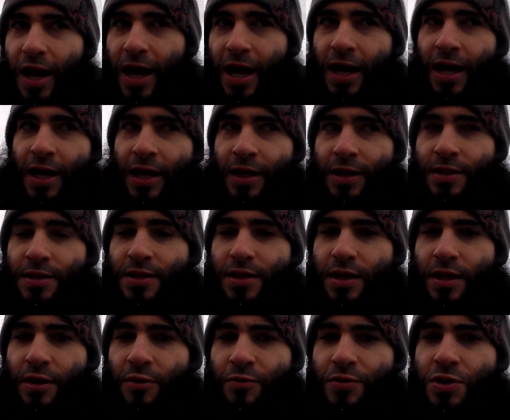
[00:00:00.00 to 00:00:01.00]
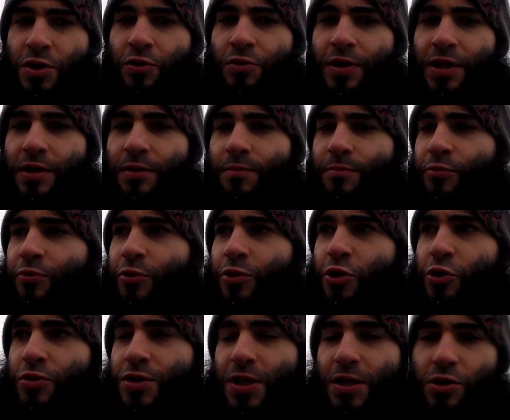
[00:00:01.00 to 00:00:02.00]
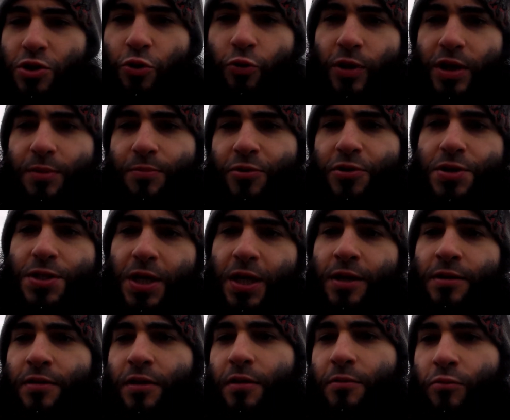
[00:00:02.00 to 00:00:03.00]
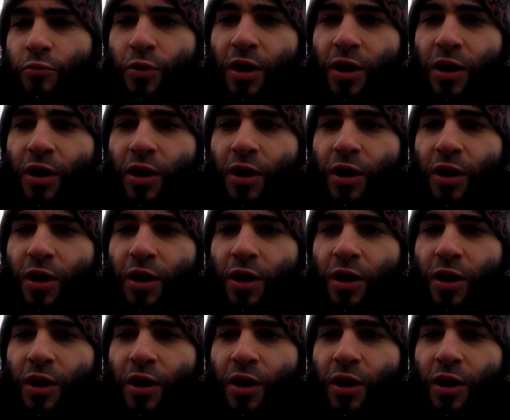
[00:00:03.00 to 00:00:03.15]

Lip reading: and it was only producing 20%